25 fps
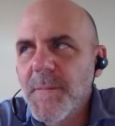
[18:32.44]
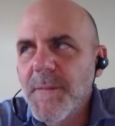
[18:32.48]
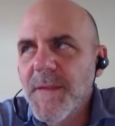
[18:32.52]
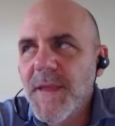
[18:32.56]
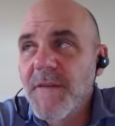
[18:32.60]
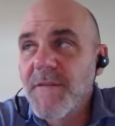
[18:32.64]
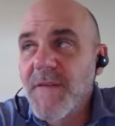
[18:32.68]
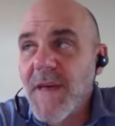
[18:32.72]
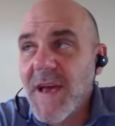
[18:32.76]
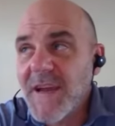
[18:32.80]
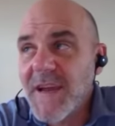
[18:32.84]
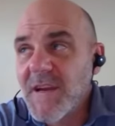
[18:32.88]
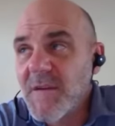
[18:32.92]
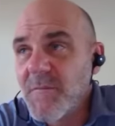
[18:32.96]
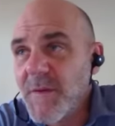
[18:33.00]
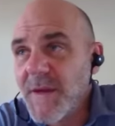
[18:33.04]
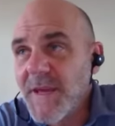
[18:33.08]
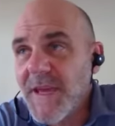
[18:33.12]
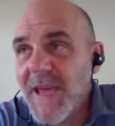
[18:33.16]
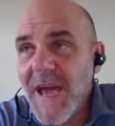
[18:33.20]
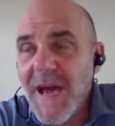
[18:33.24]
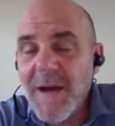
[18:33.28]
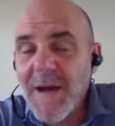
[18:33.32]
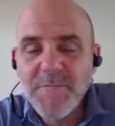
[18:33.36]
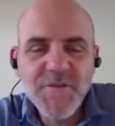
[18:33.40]
If that can be
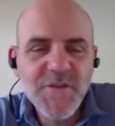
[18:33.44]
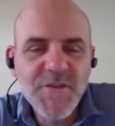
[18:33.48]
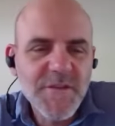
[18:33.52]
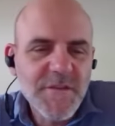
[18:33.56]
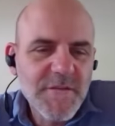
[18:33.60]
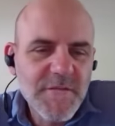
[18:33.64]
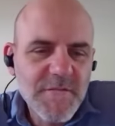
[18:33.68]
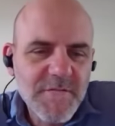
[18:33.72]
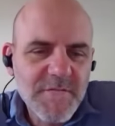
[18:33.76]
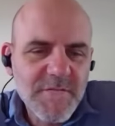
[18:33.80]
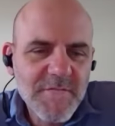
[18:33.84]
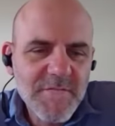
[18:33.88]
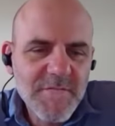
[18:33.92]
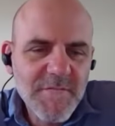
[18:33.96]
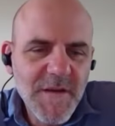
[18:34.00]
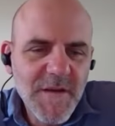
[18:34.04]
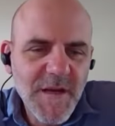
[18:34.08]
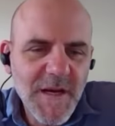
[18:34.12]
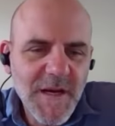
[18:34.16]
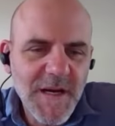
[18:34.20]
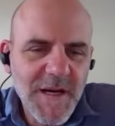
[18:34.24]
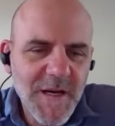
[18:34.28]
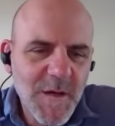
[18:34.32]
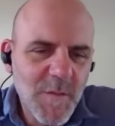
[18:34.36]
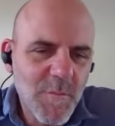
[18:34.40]
captured
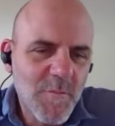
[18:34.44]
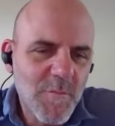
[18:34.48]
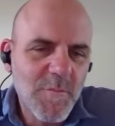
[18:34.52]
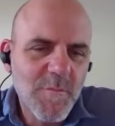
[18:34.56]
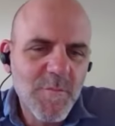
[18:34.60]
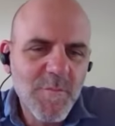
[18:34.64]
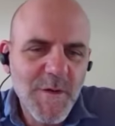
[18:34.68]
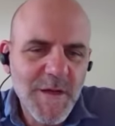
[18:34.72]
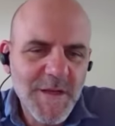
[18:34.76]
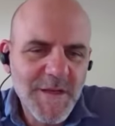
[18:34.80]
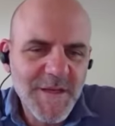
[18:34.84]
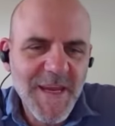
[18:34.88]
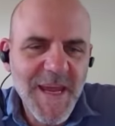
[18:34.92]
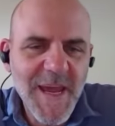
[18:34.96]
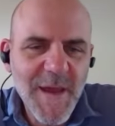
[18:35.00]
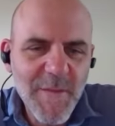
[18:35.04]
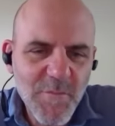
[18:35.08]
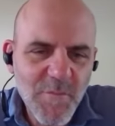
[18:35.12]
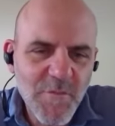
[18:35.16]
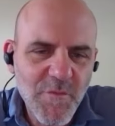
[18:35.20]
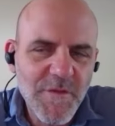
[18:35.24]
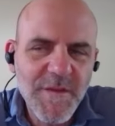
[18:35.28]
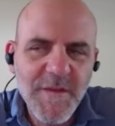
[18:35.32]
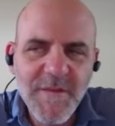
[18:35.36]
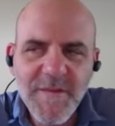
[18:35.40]
and kept
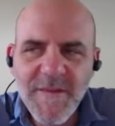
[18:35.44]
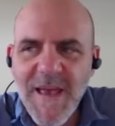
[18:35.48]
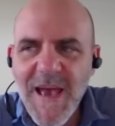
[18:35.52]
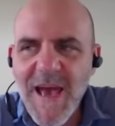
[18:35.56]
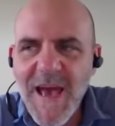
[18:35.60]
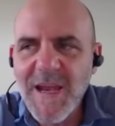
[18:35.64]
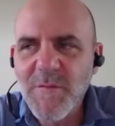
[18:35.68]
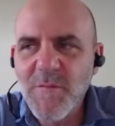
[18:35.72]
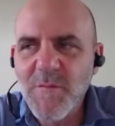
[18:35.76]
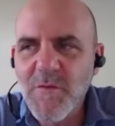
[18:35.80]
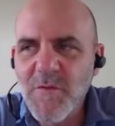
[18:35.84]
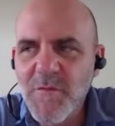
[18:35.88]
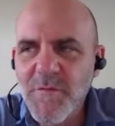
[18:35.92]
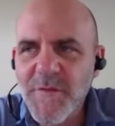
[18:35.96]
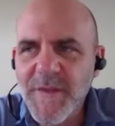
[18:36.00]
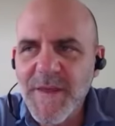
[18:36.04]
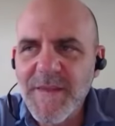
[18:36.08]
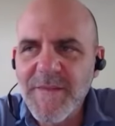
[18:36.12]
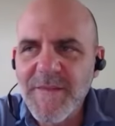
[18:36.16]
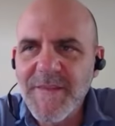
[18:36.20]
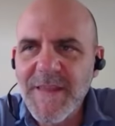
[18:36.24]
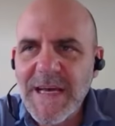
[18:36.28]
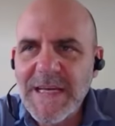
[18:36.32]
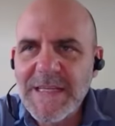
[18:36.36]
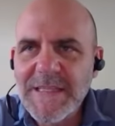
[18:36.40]
within the animal,
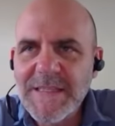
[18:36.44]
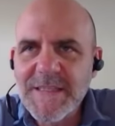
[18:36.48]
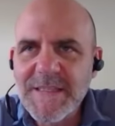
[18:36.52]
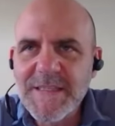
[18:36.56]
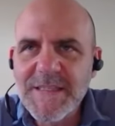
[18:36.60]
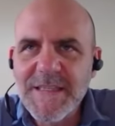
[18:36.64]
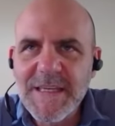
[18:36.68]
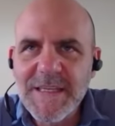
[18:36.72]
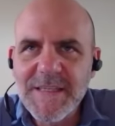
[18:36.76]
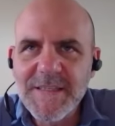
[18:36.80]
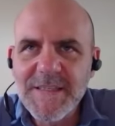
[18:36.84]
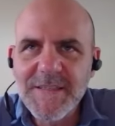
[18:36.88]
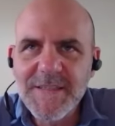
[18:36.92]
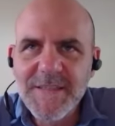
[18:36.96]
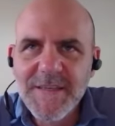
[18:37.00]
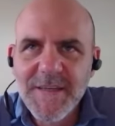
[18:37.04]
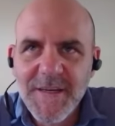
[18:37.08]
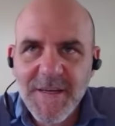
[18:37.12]
then that's the